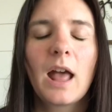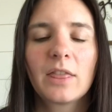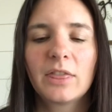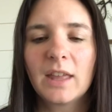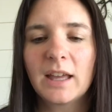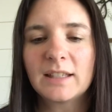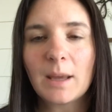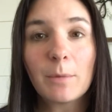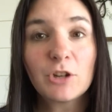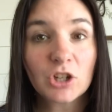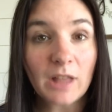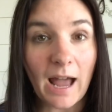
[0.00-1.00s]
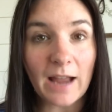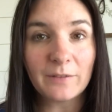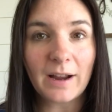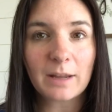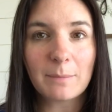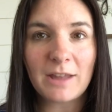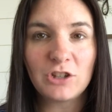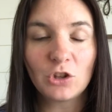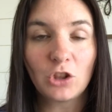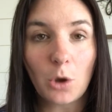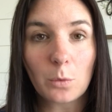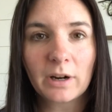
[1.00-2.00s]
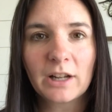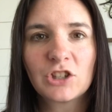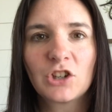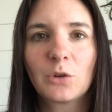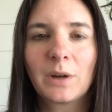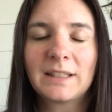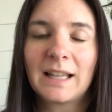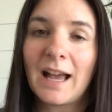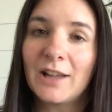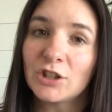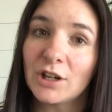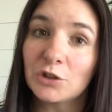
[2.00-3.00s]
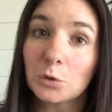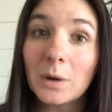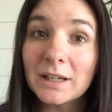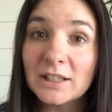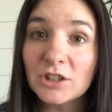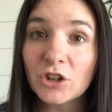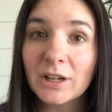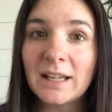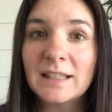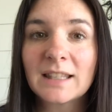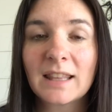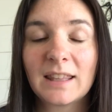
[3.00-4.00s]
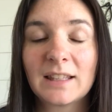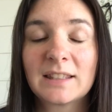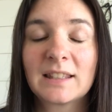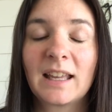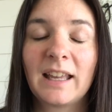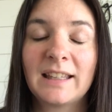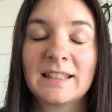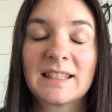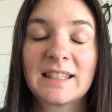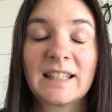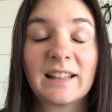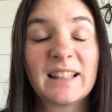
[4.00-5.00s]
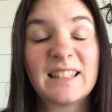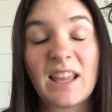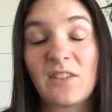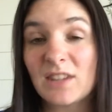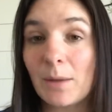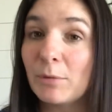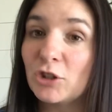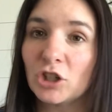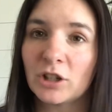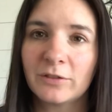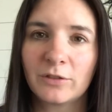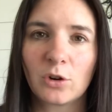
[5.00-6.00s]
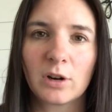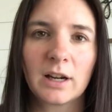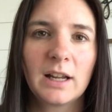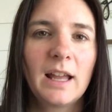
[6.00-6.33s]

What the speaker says: The temperature that I recommend you lower it to is 120 degrees. This is still a safe temperature for